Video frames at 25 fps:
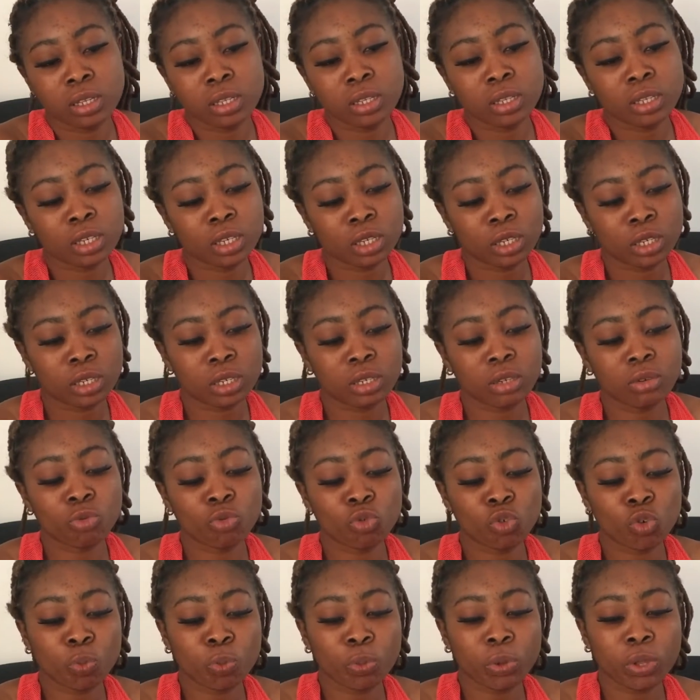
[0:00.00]
this
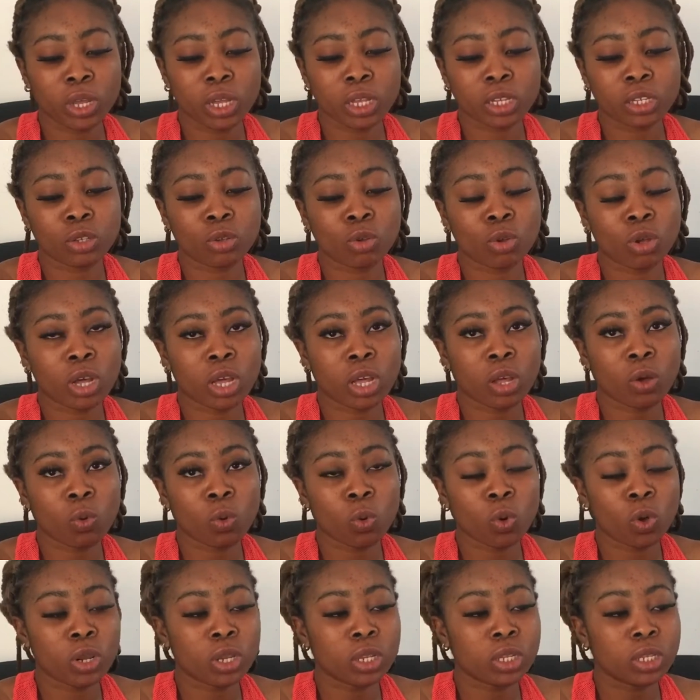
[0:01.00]
rope here is not high
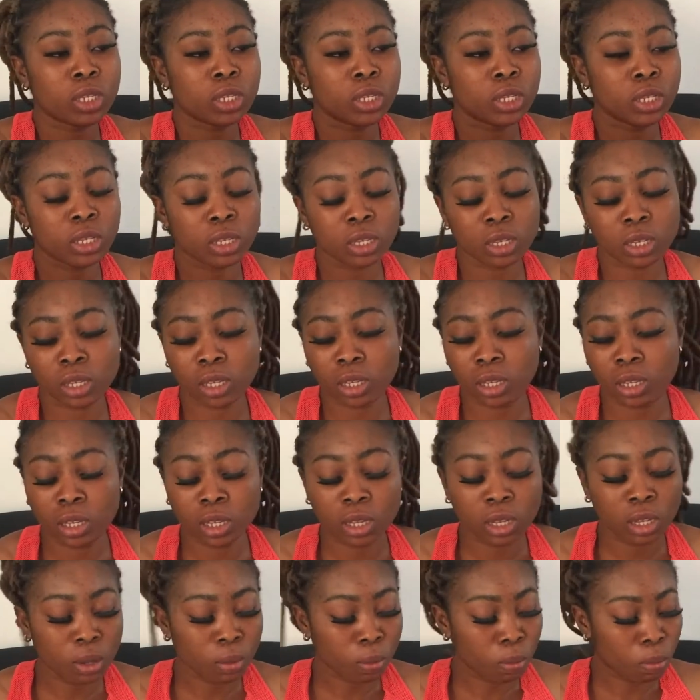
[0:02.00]
quality
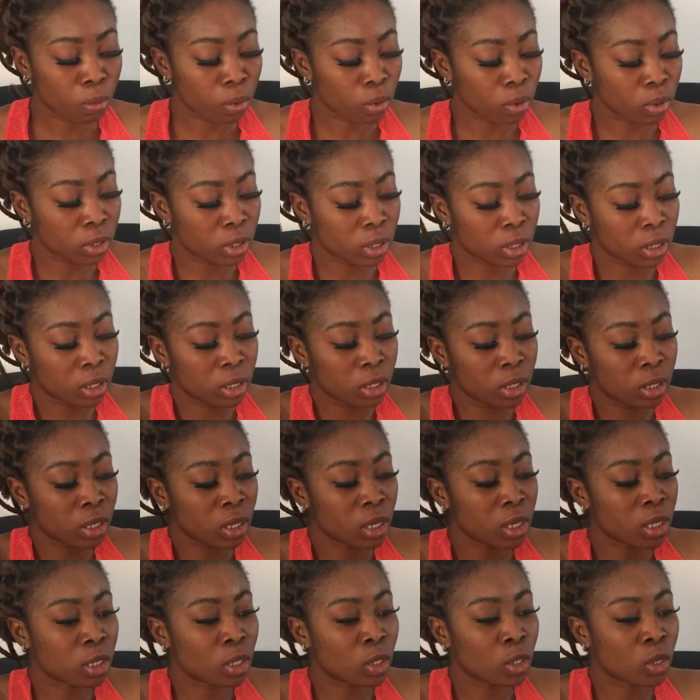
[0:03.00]
but it's
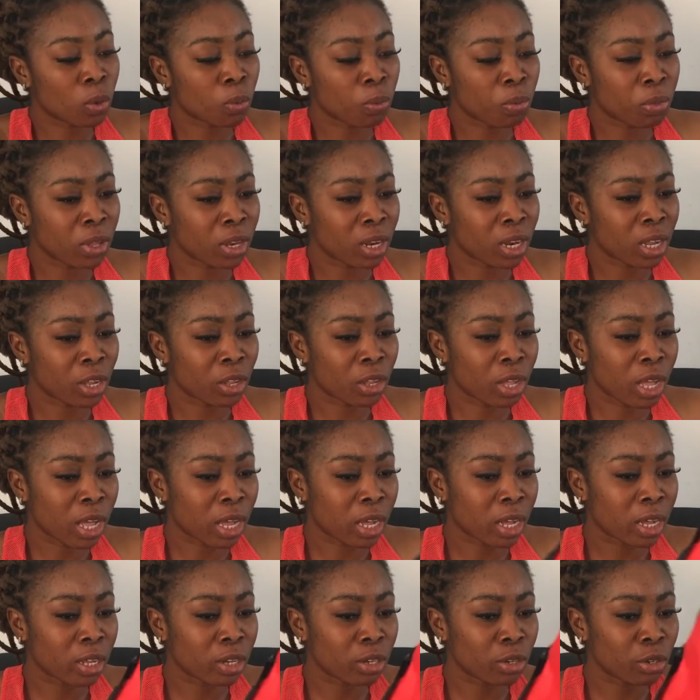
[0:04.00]
something that i
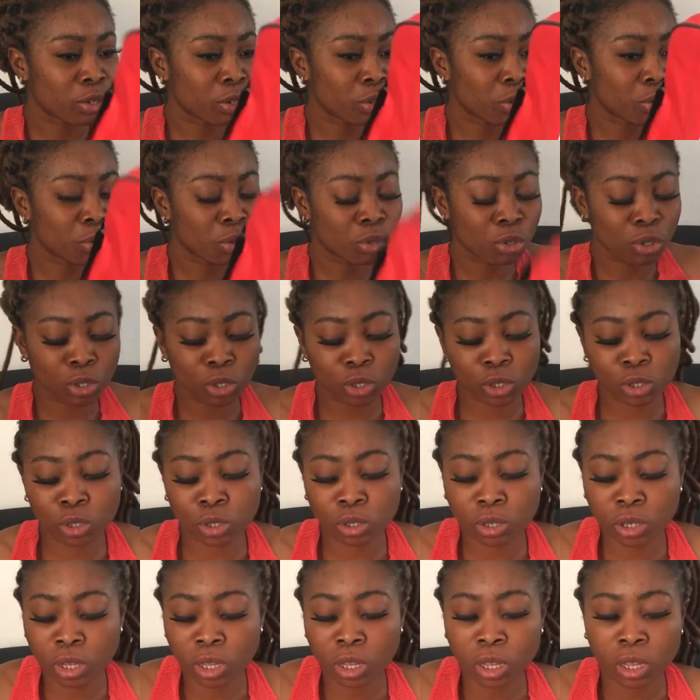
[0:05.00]
can use
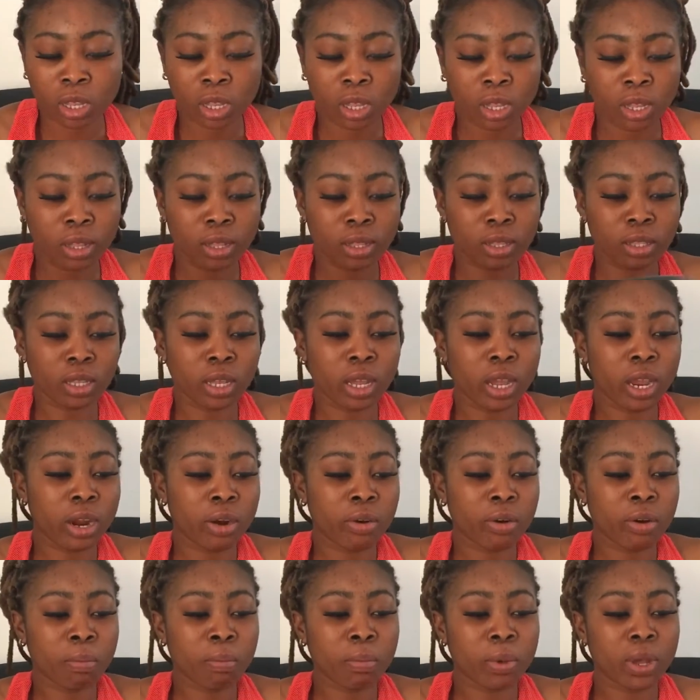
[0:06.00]

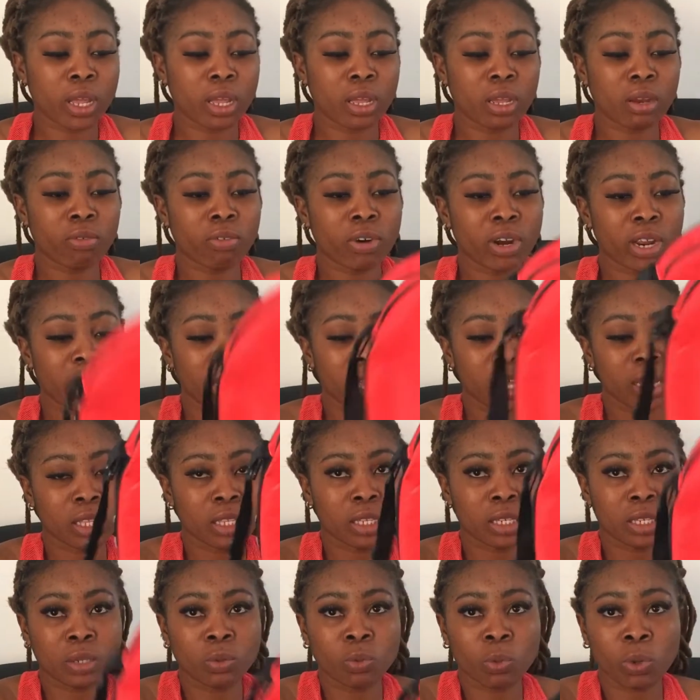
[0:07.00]
carry my
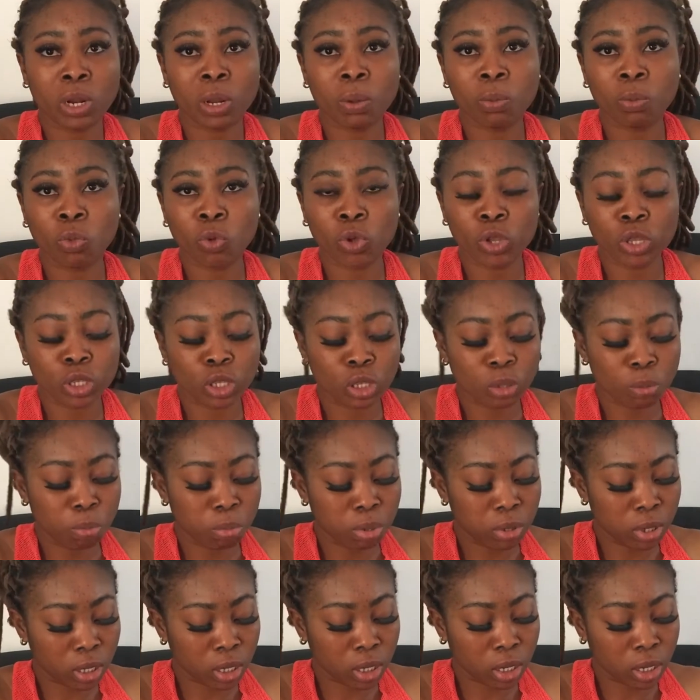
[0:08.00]
rackets when i'm going
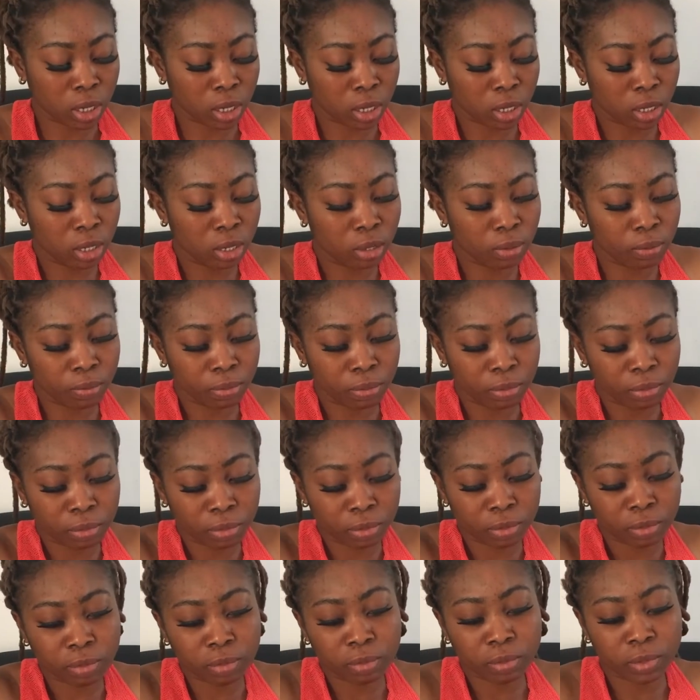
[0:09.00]
to play
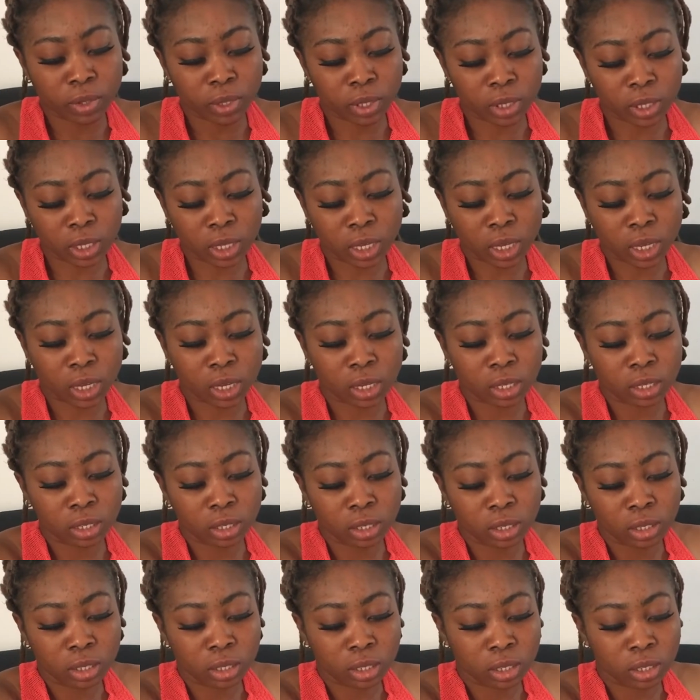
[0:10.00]

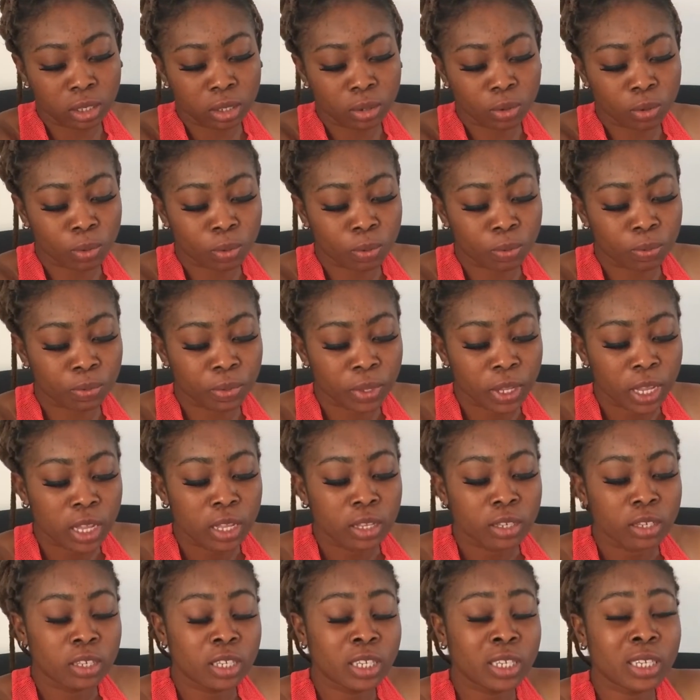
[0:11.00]
nice so
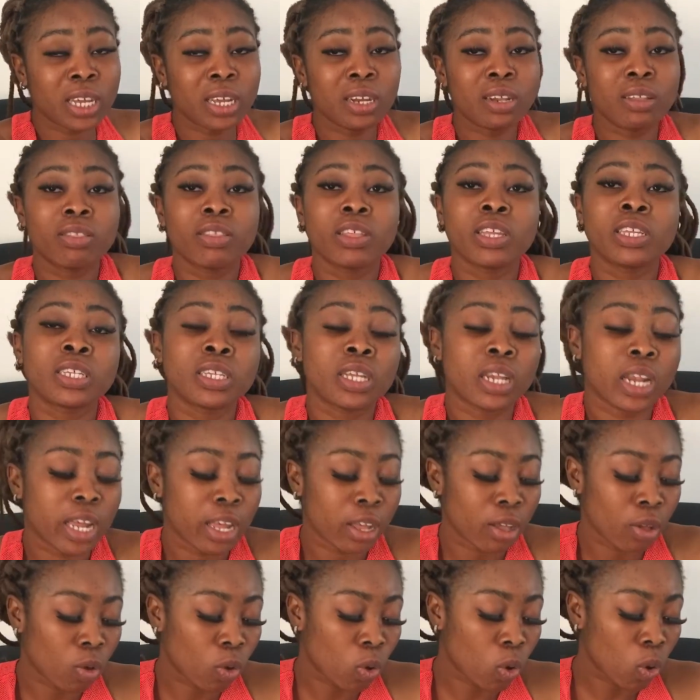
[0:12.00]
these are the things that
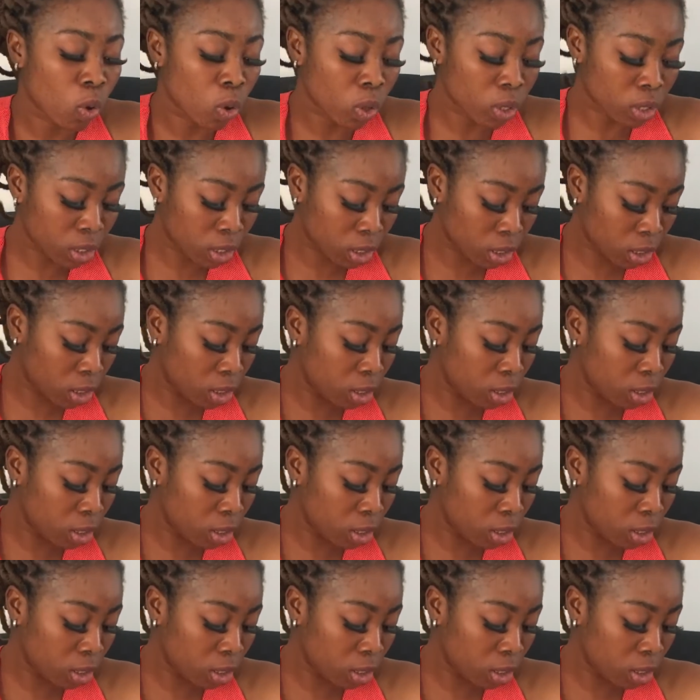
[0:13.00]
I got